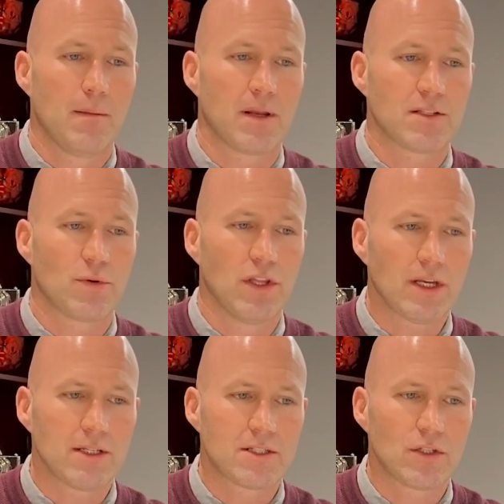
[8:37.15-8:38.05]
But as we
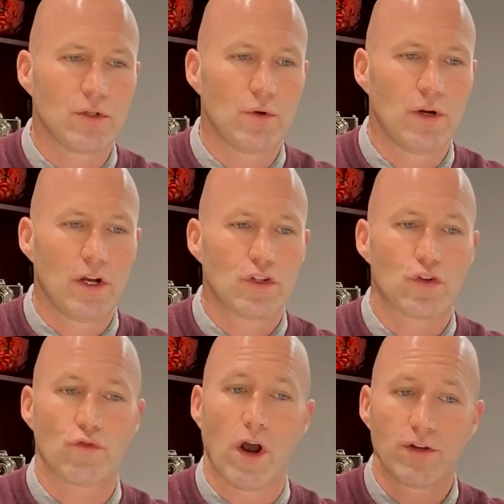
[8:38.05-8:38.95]
look into
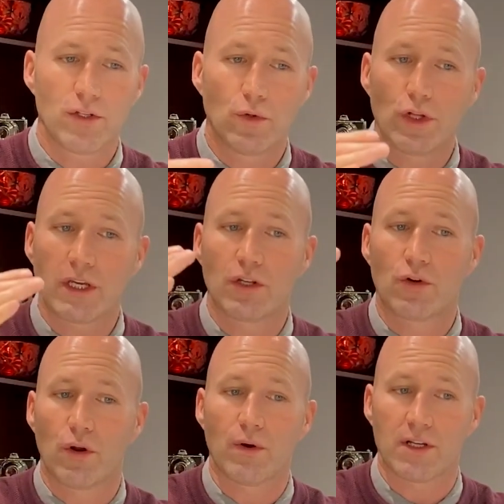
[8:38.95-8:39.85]
Toronto, looking to
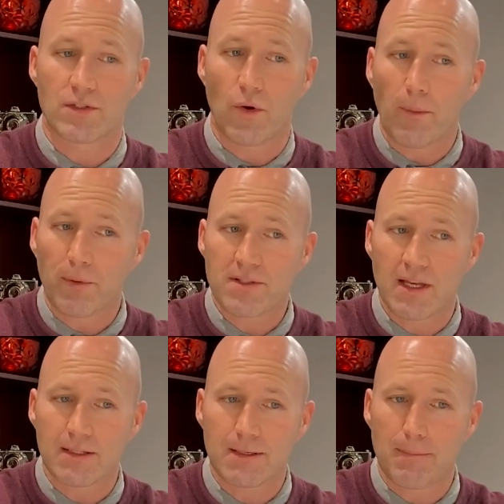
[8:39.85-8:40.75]
grow at twelve
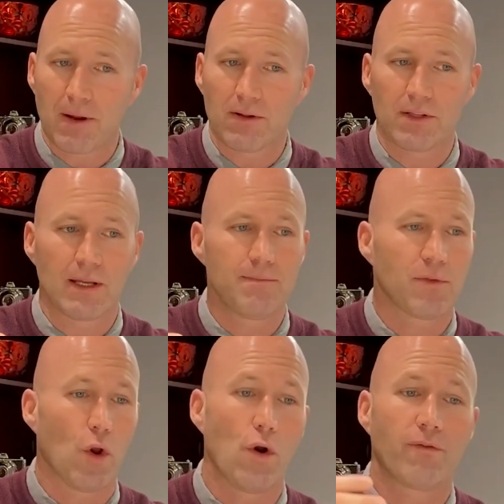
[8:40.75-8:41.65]
percent apparently,
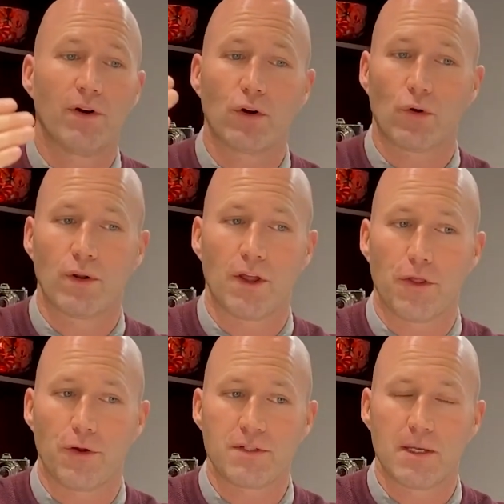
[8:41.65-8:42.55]
Oakville growing
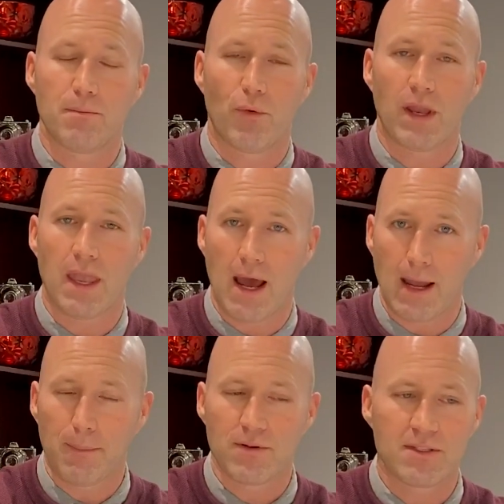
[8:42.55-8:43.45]
at thirteen point
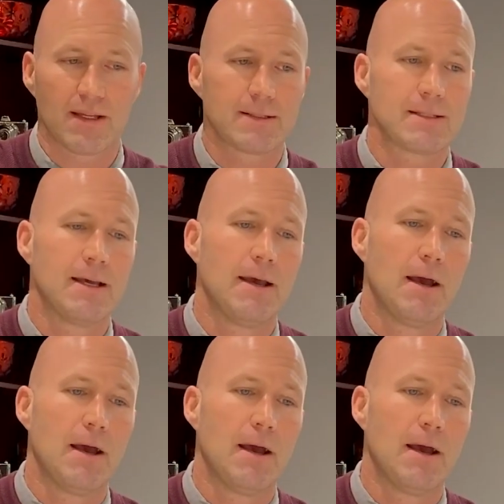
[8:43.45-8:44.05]
nine percent.